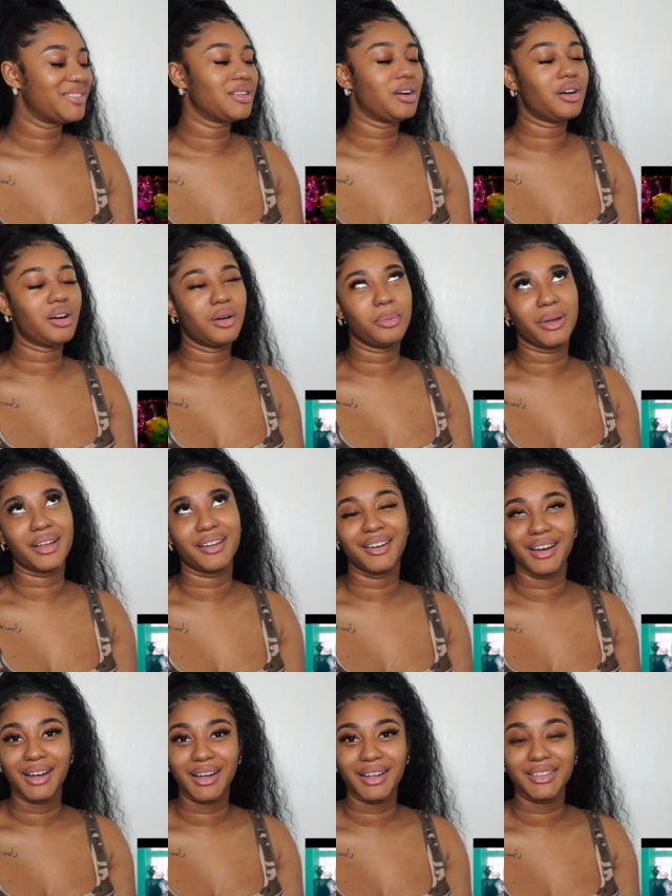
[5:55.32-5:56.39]
Oh my
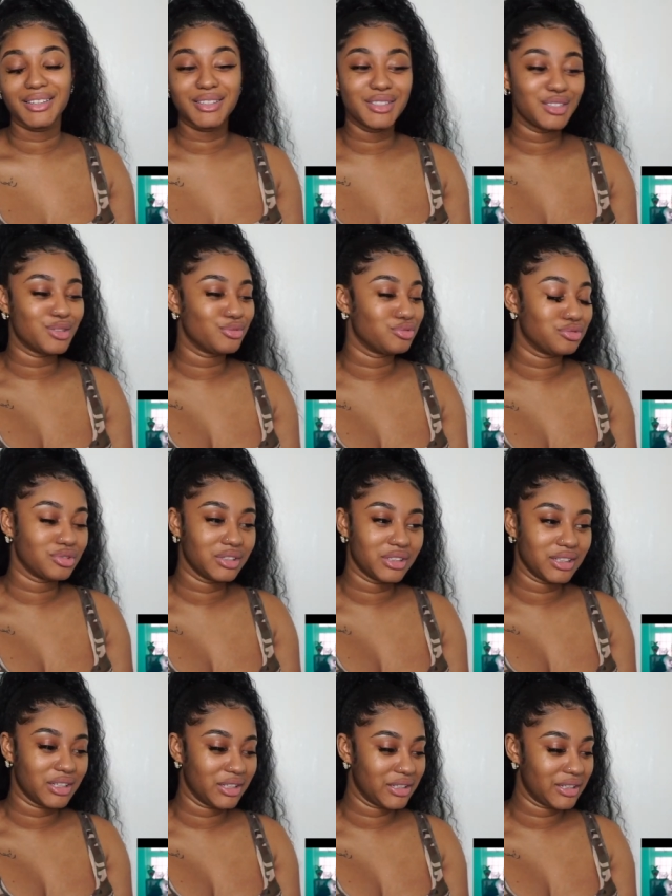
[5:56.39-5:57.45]
god, this is really
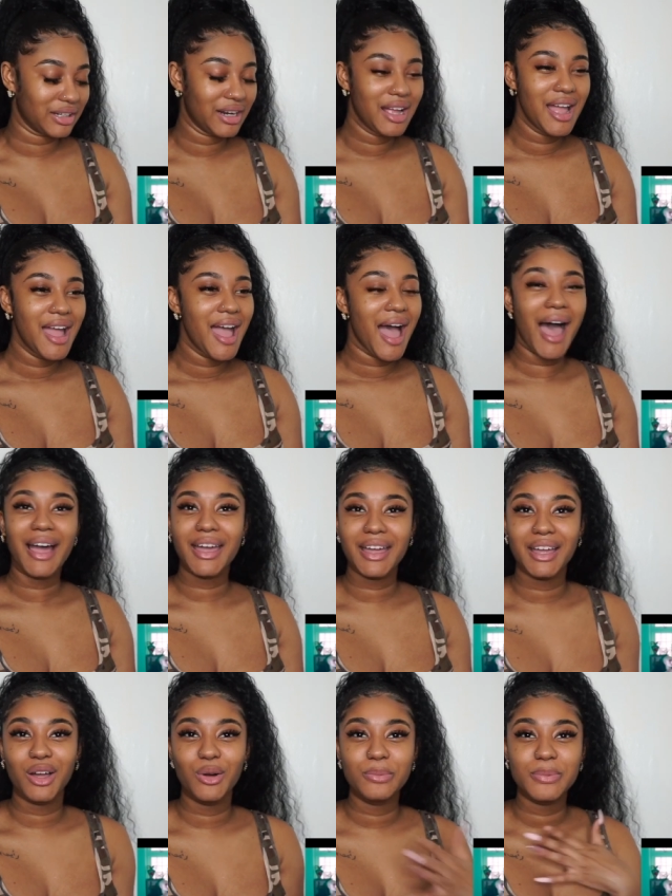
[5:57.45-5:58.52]
good. I
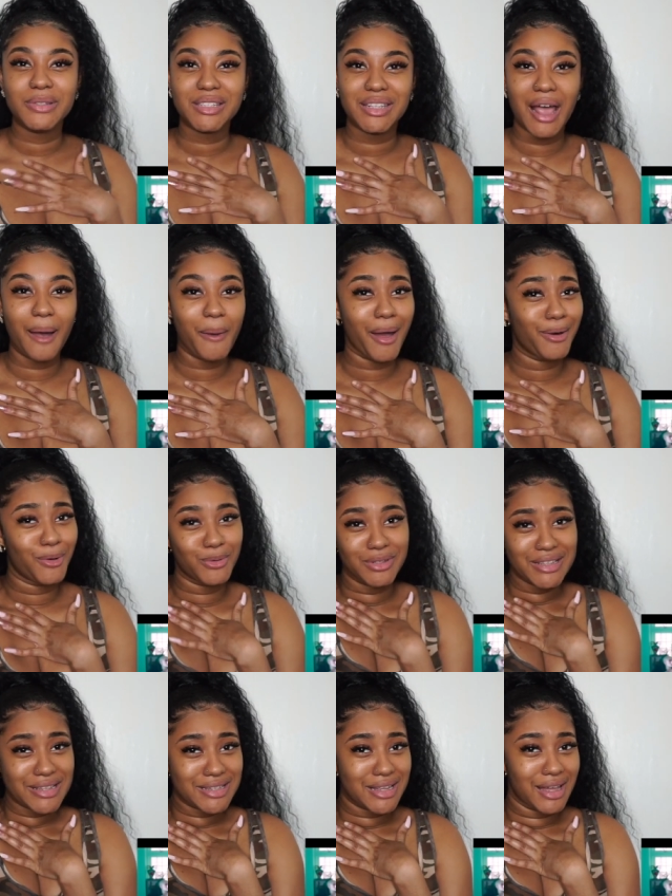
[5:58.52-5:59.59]
can't help but stop. I don't
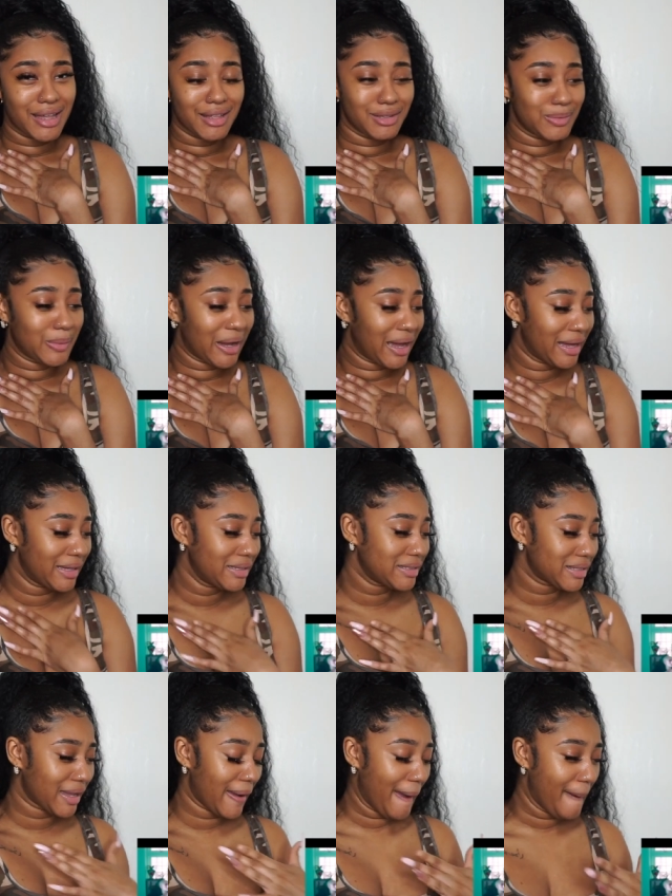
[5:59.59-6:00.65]
want to end, you guys,
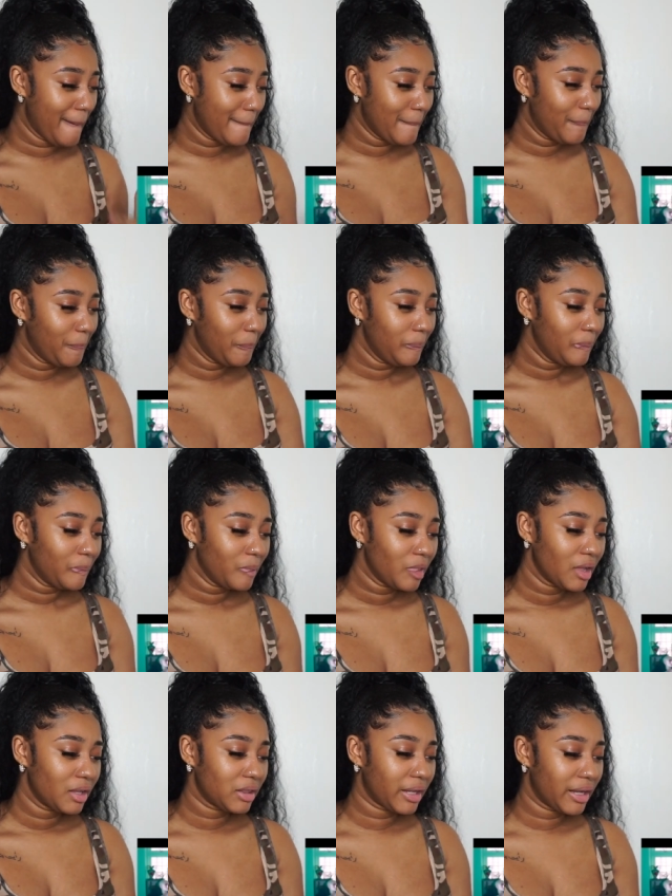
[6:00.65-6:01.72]
okay?
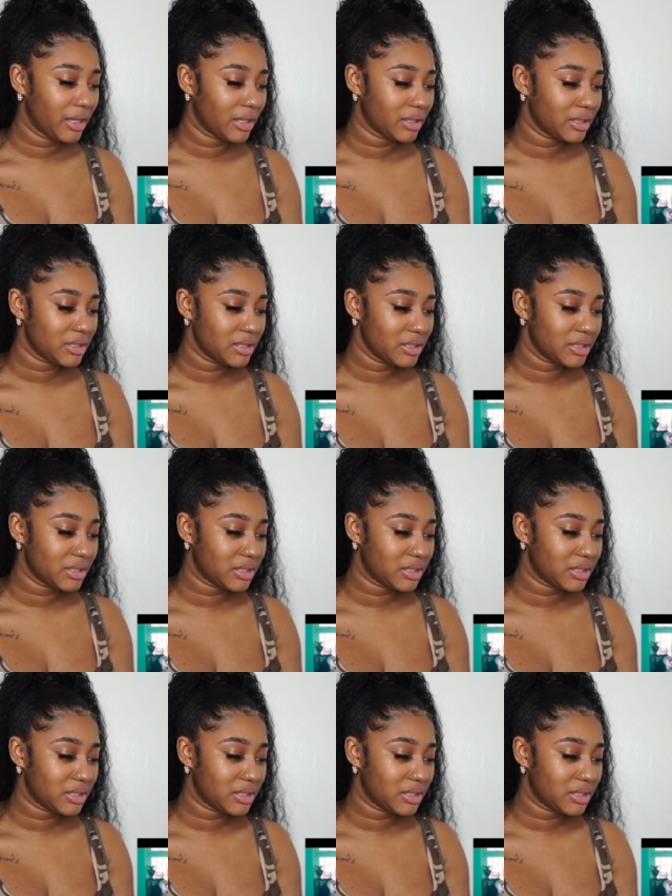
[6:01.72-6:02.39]
Like, this is